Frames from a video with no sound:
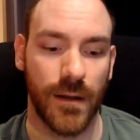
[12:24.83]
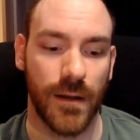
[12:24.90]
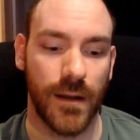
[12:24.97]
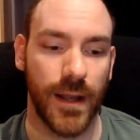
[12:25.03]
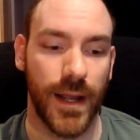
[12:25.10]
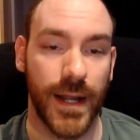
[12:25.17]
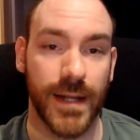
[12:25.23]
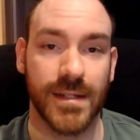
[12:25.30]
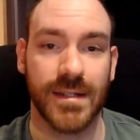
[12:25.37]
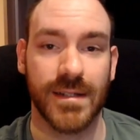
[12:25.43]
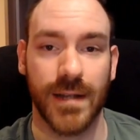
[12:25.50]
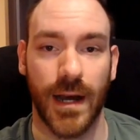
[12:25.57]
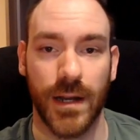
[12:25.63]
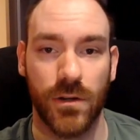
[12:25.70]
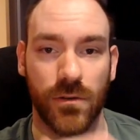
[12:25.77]
in
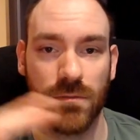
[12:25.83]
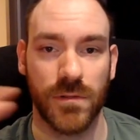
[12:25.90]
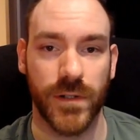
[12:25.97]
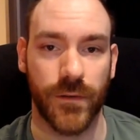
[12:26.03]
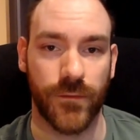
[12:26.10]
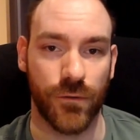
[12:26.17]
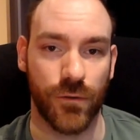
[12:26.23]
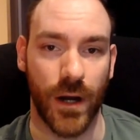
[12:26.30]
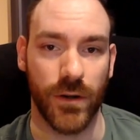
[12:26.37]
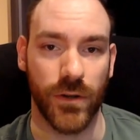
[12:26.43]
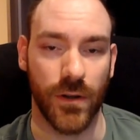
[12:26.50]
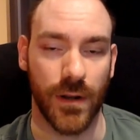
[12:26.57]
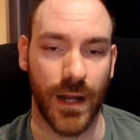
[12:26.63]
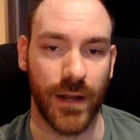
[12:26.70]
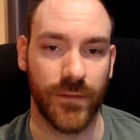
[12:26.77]
cycles throughout your
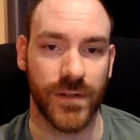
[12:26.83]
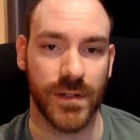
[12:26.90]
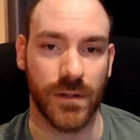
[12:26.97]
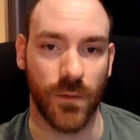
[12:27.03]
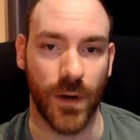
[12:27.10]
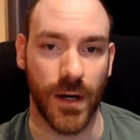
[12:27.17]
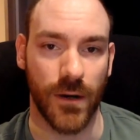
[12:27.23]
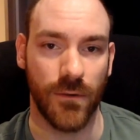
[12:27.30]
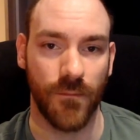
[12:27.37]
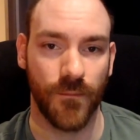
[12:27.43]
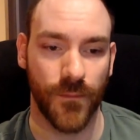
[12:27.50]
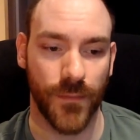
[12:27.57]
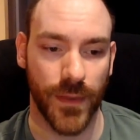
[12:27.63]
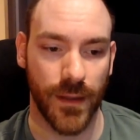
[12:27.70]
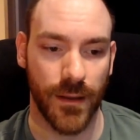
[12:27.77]
life as well.
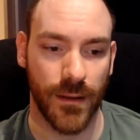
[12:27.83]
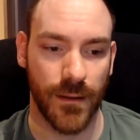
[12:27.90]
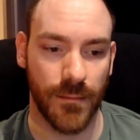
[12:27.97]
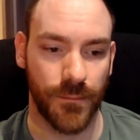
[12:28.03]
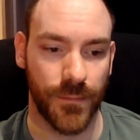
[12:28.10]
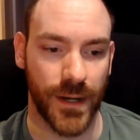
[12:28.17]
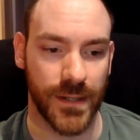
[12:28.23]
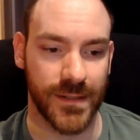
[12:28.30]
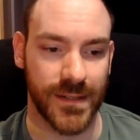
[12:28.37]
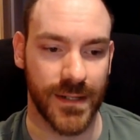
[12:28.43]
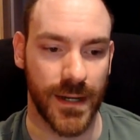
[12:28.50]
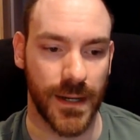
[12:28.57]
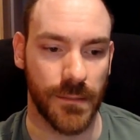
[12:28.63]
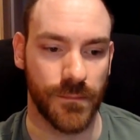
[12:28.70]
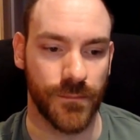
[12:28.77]
But
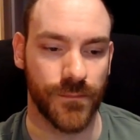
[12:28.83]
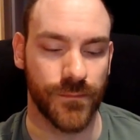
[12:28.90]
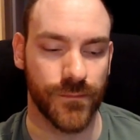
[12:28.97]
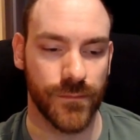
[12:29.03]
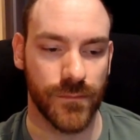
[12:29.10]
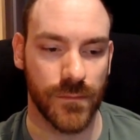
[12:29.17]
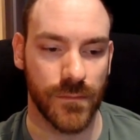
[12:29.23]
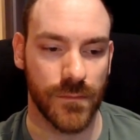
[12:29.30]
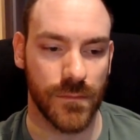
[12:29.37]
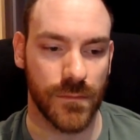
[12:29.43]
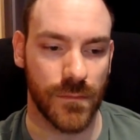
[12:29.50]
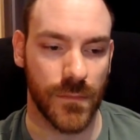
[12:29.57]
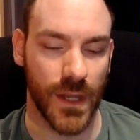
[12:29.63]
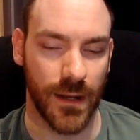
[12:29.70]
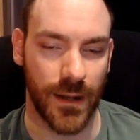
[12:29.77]
um,
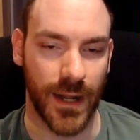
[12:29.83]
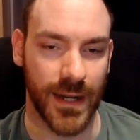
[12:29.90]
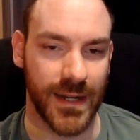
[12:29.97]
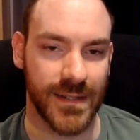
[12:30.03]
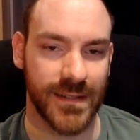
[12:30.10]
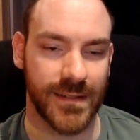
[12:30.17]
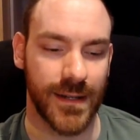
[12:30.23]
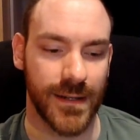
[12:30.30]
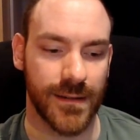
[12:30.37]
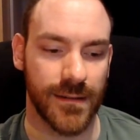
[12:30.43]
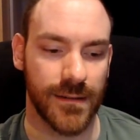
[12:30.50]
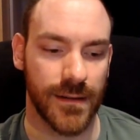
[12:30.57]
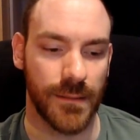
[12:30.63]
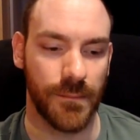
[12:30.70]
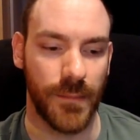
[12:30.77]
like I said,
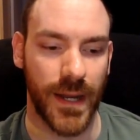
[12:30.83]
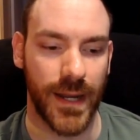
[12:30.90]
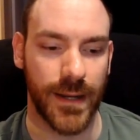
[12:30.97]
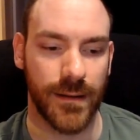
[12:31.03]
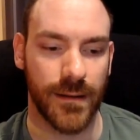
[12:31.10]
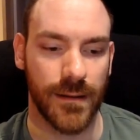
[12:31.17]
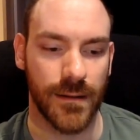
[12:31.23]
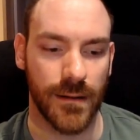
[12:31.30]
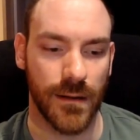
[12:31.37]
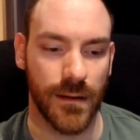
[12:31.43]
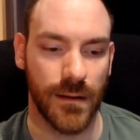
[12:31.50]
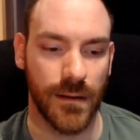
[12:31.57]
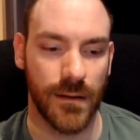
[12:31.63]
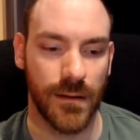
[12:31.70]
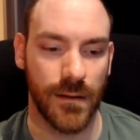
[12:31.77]
the main
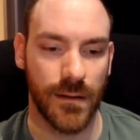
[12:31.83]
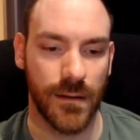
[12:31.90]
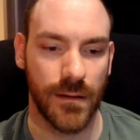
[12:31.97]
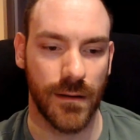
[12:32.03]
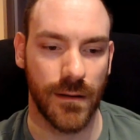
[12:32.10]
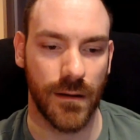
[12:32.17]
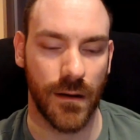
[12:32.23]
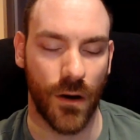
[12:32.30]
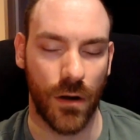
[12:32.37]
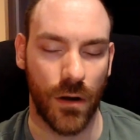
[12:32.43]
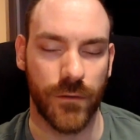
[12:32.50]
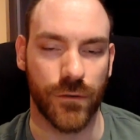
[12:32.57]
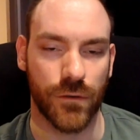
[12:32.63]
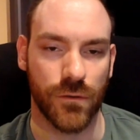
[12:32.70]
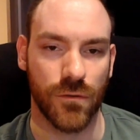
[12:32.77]

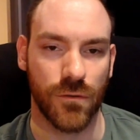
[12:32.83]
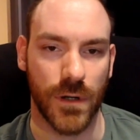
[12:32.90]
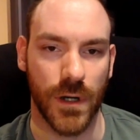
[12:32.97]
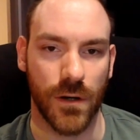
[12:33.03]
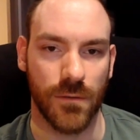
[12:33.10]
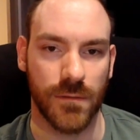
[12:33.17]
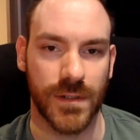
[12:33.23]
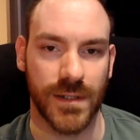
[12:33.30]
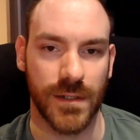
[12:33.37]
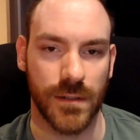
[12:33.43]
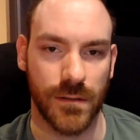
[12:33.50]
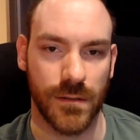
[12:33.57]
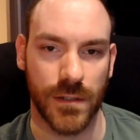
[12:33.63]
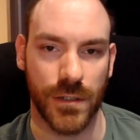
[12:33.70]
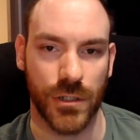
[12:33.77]
overall goal to,
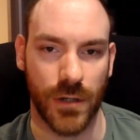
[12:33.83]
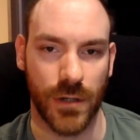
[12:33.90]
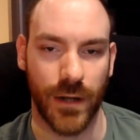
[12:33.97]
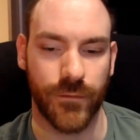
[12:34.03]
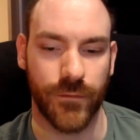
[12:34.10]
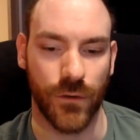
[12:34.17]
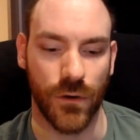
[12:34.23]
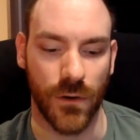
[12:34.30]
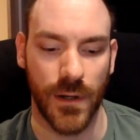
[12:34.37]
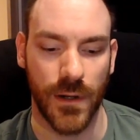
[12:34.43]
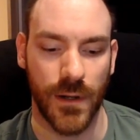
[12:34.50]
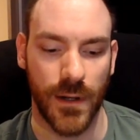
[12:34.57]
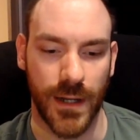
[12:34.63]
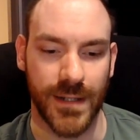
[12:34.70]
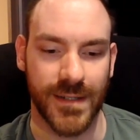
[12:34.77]
to strive for
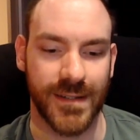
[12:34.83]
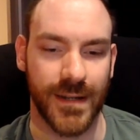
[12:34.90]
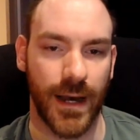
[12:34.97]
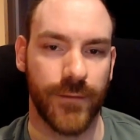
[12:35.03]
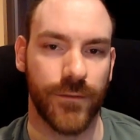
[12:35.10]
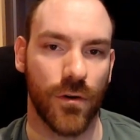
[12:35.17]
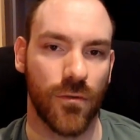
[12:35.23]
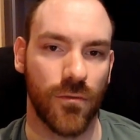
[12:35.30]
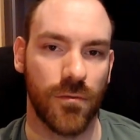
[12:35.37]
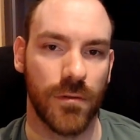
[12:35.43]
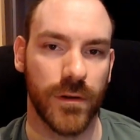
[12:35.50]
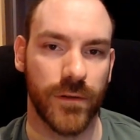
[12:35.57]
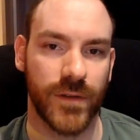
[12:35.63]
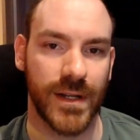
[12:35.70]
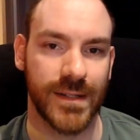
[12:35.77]
is to have all
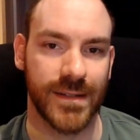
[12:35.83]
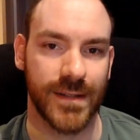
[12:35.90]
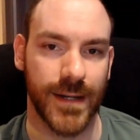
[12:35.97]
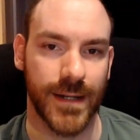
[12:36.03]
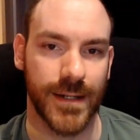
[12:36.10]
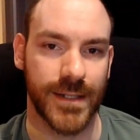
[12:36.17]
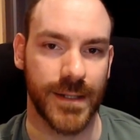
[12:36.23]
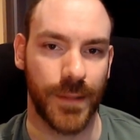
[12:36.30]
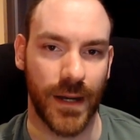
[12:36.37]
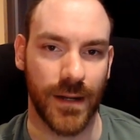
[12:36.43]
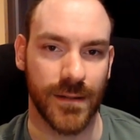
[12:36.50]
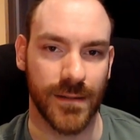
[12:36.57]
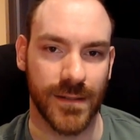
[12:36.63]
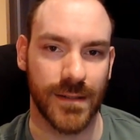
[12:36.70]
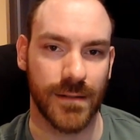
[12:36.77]
of these energy
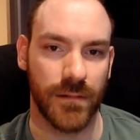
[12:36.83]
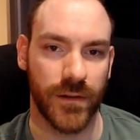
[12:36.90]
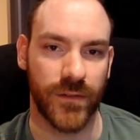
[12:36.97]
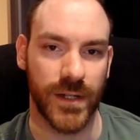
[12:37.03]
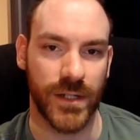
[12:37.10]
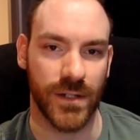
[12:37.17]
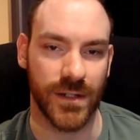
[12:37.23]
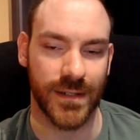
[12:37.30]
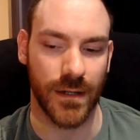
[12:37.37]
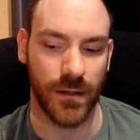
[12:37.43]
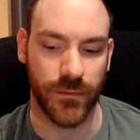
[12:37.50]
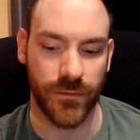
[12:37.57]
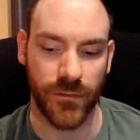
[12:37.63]
patterns within yourself